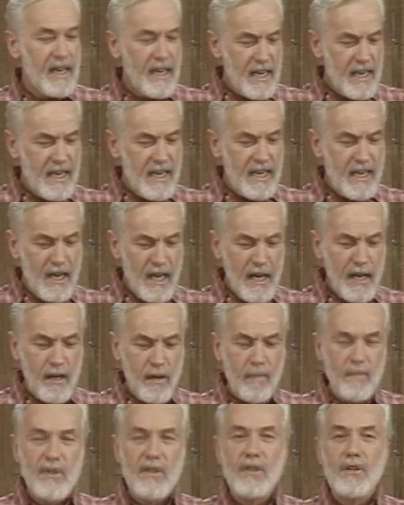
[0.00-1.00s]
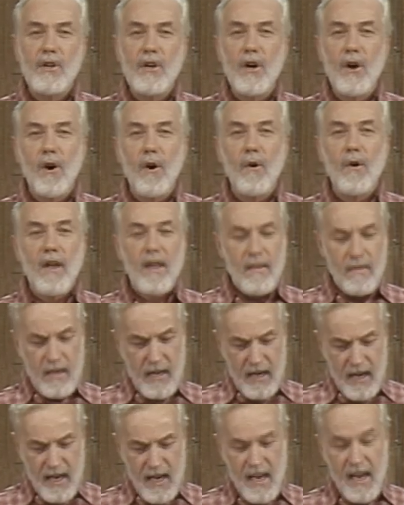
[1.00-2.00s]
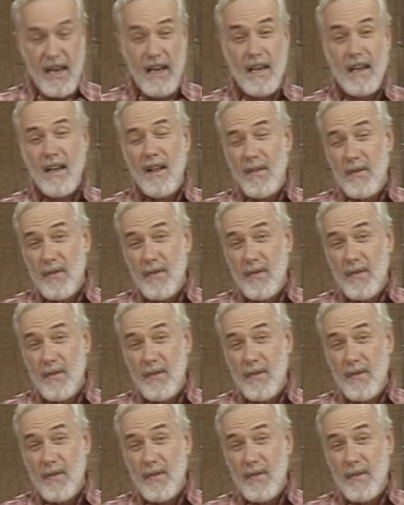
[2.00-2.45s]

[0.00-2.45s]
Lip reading: he'd like them to know that, hey,